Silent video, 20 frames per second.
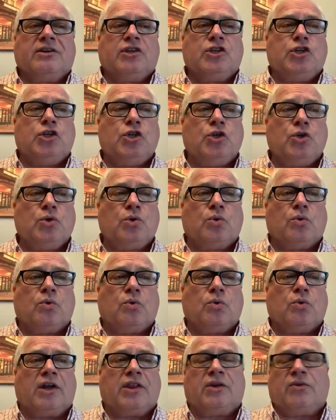You
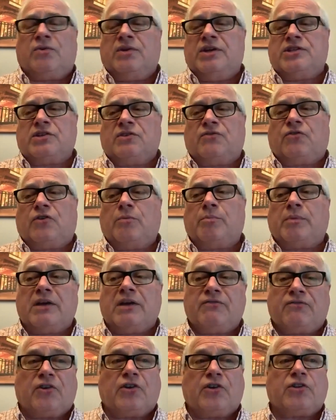are the reason for my
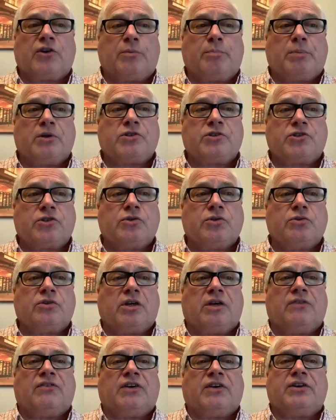further pursuit
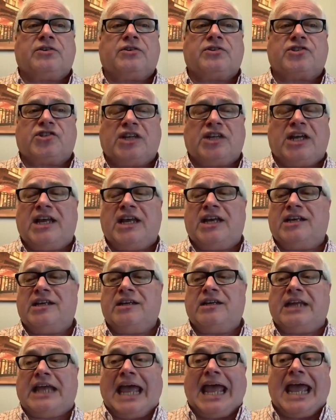of
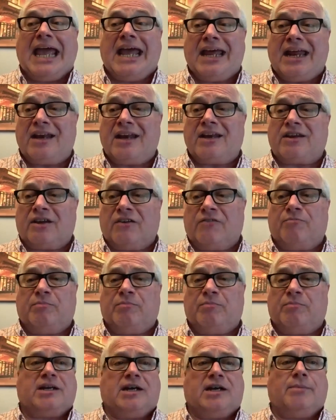understanding and of
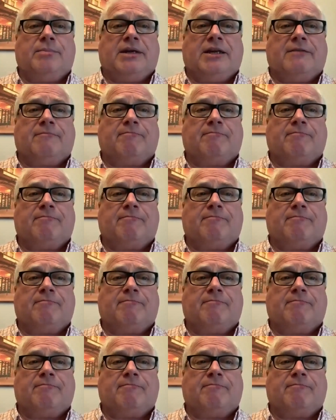becoming.